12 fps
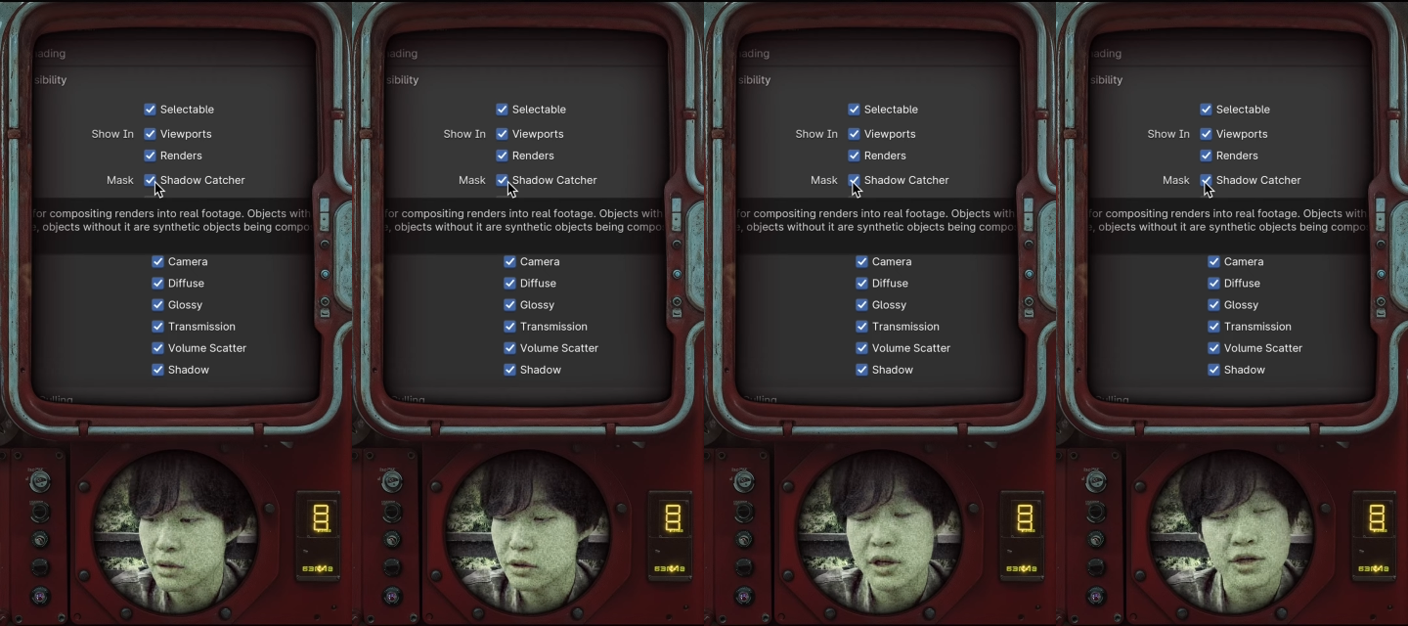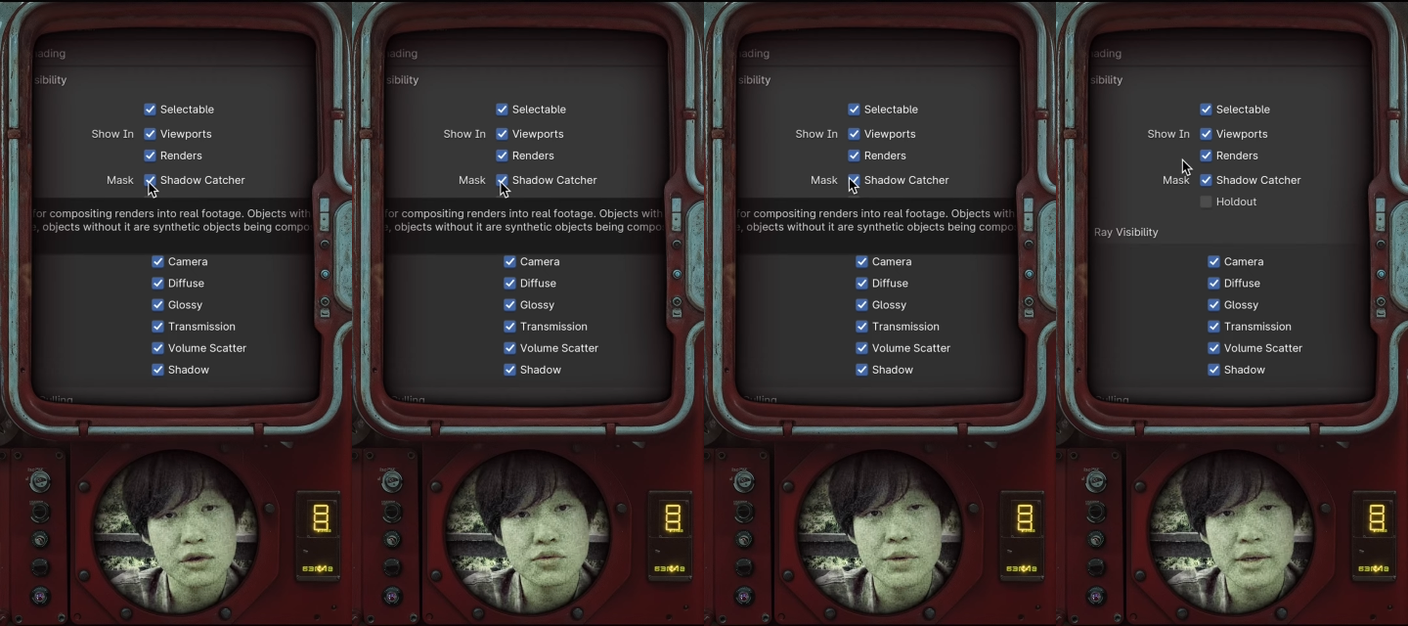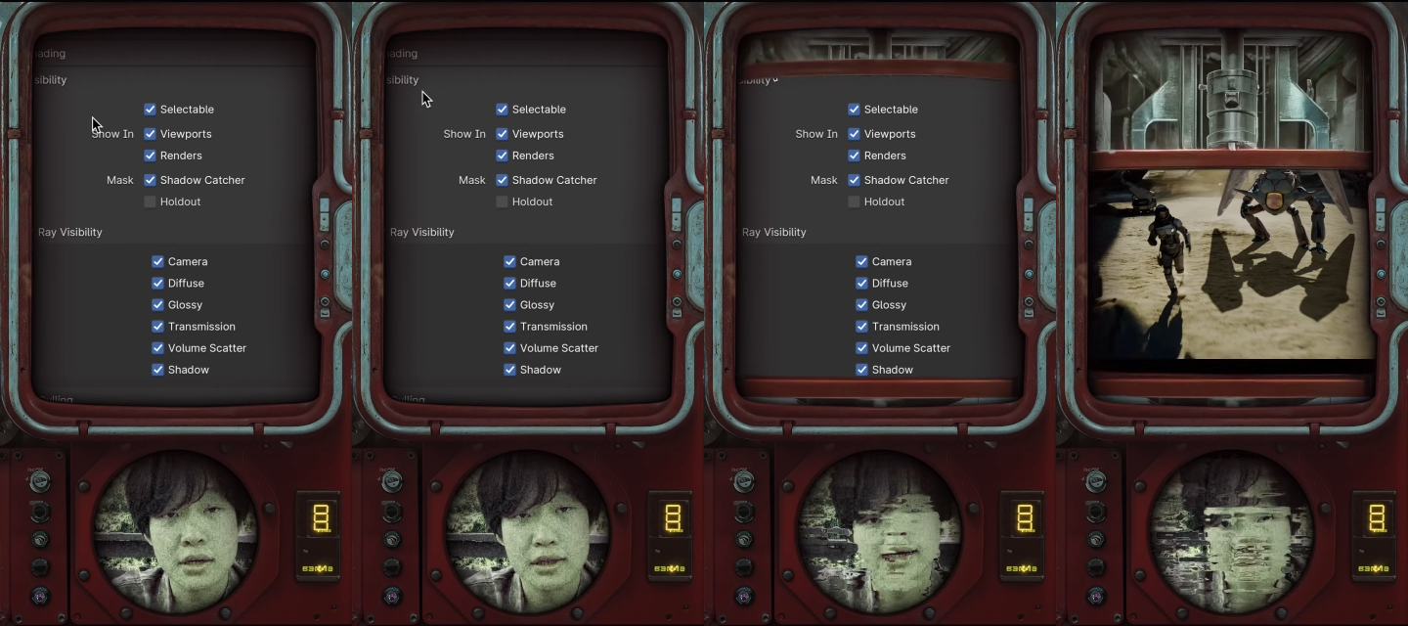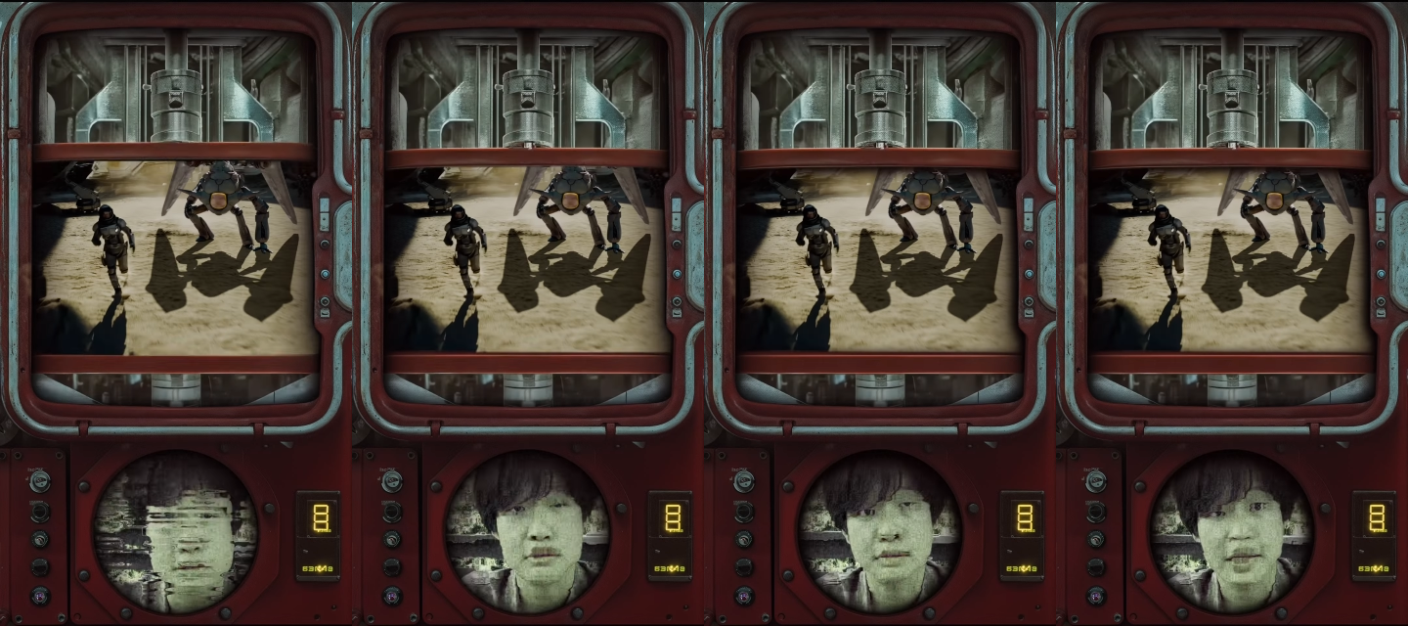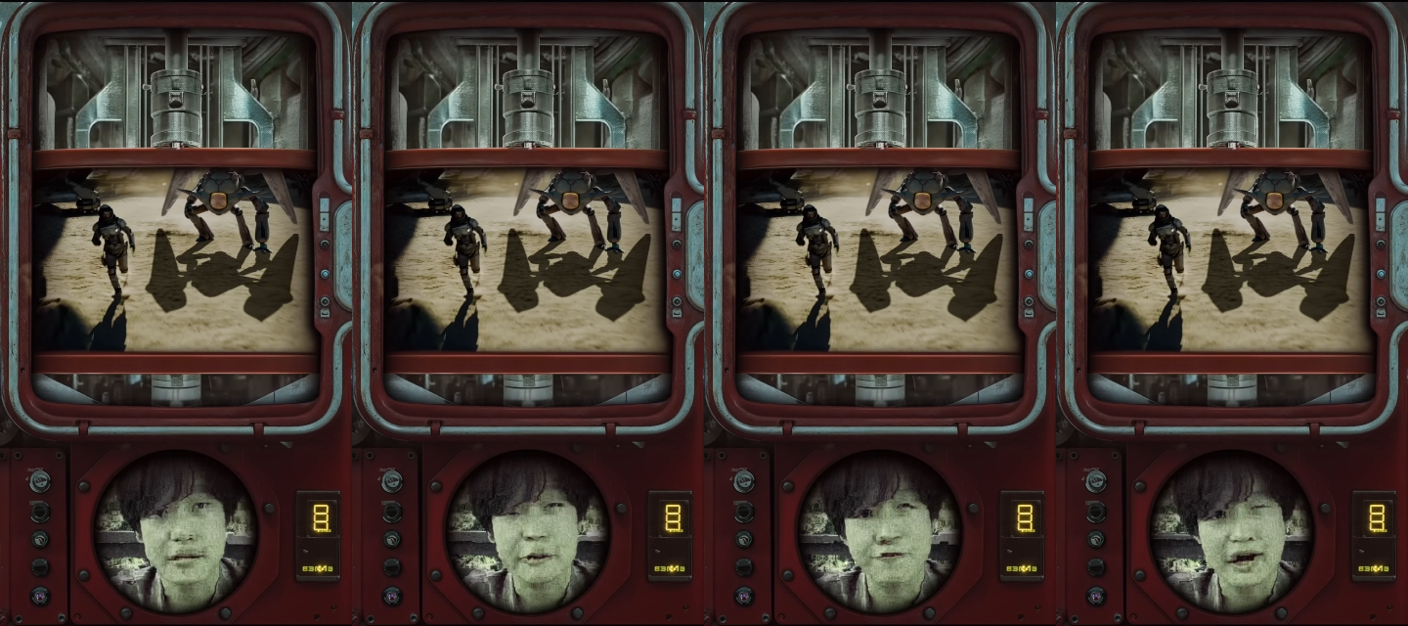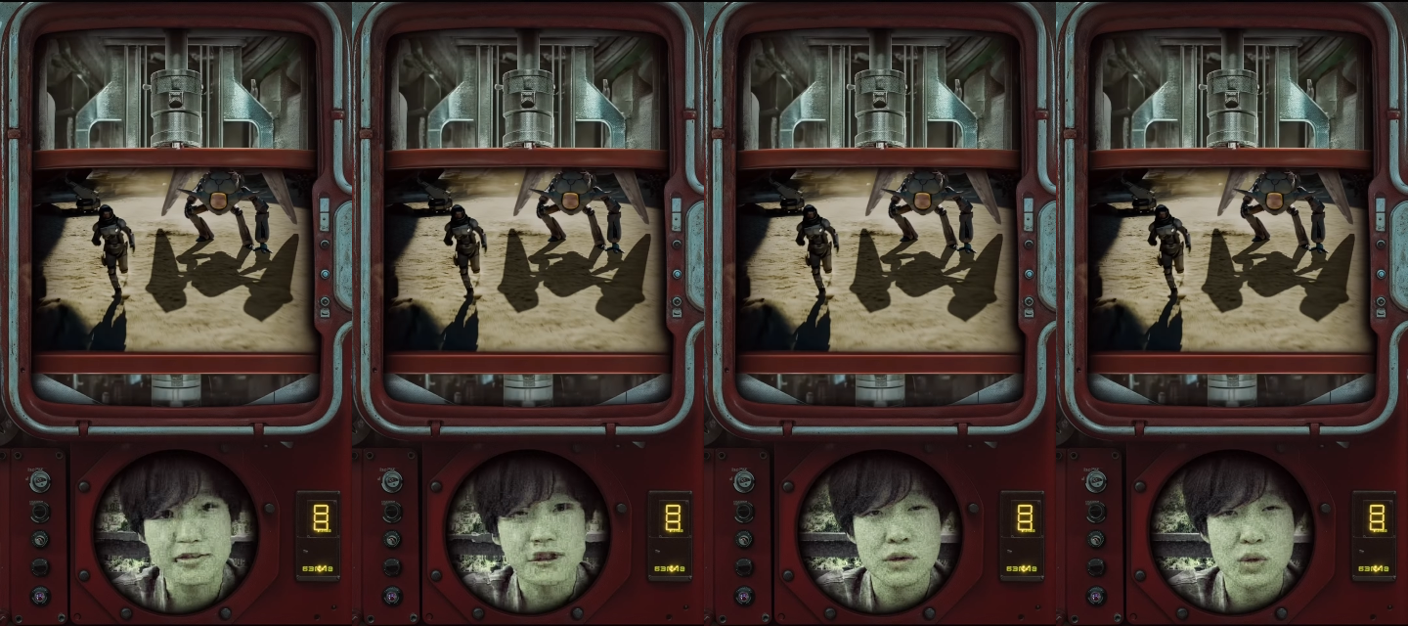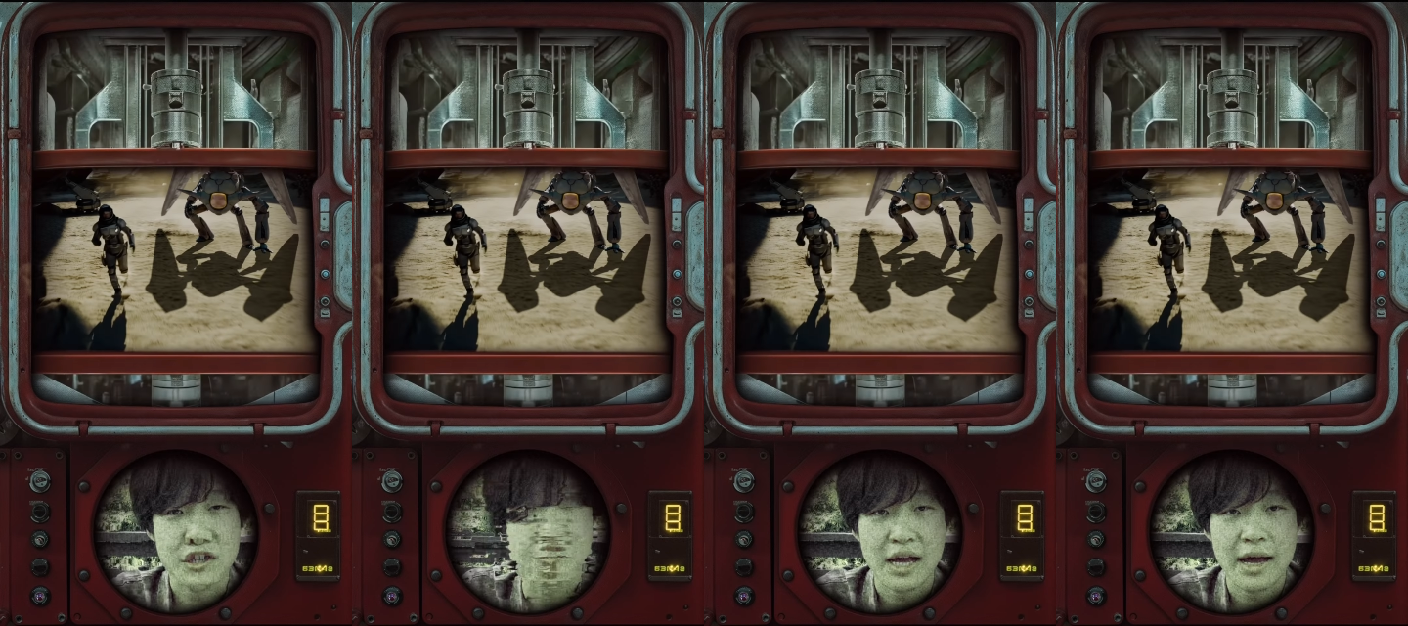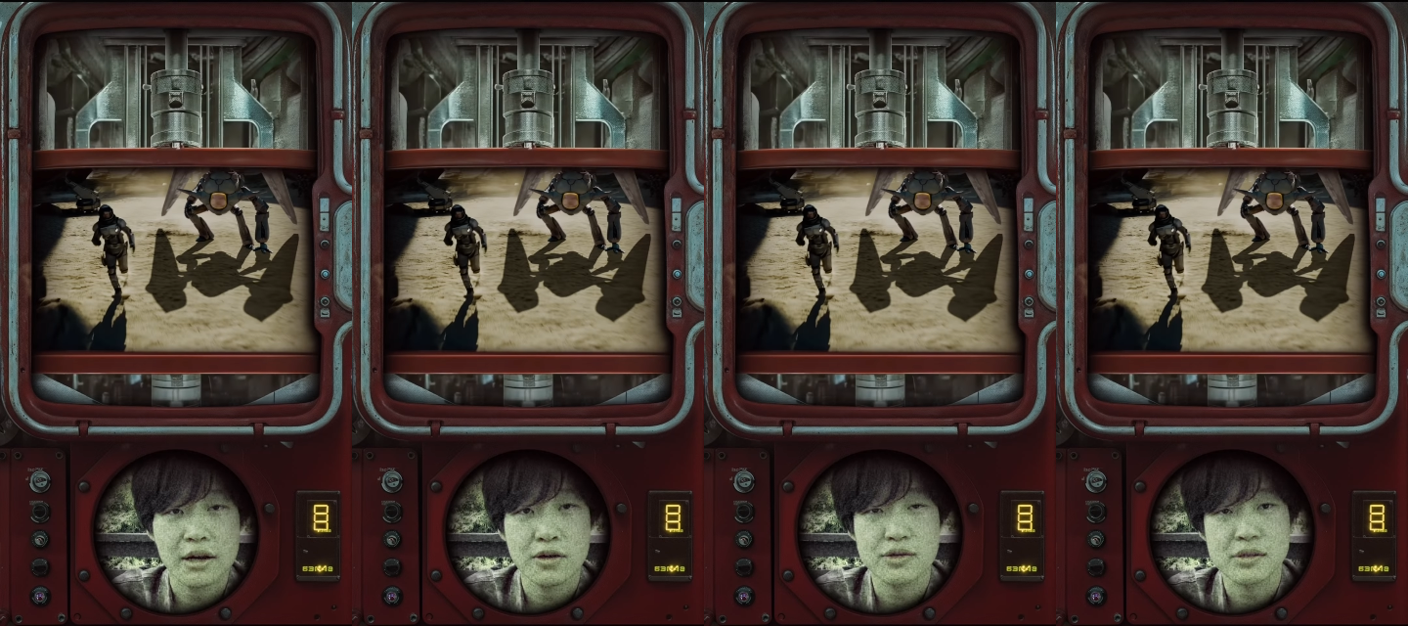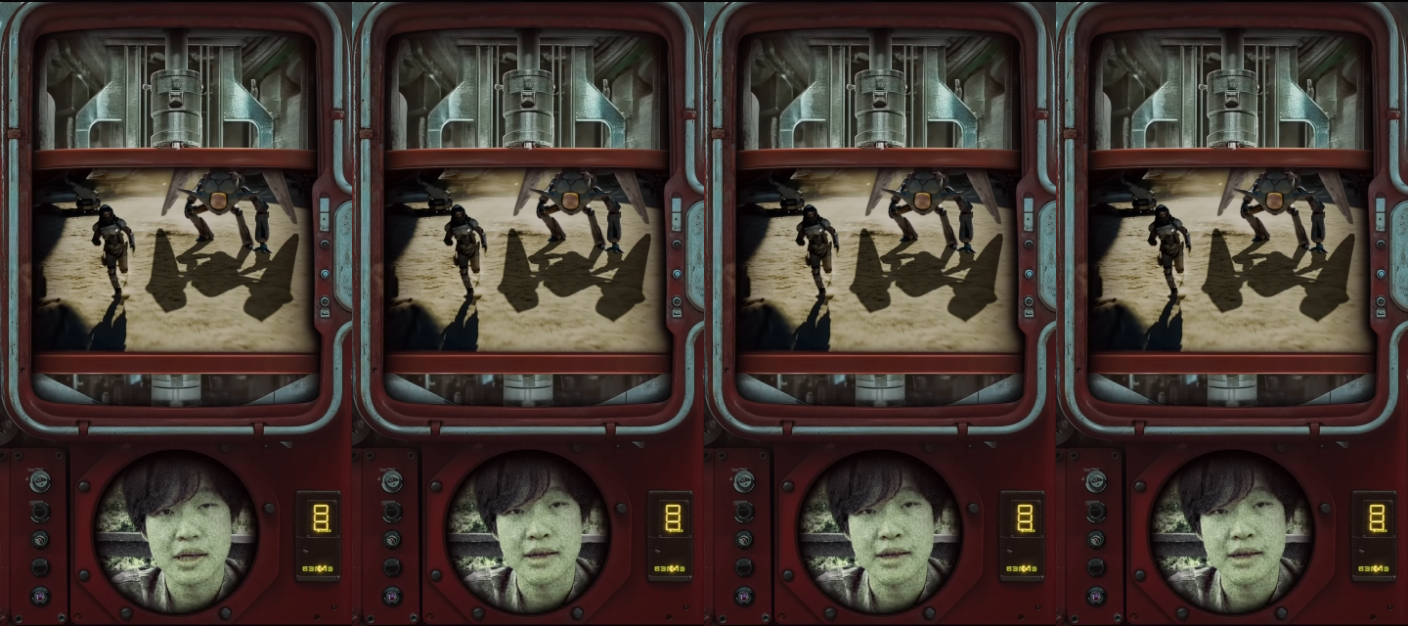You can use render layers to later fine-tune the shadows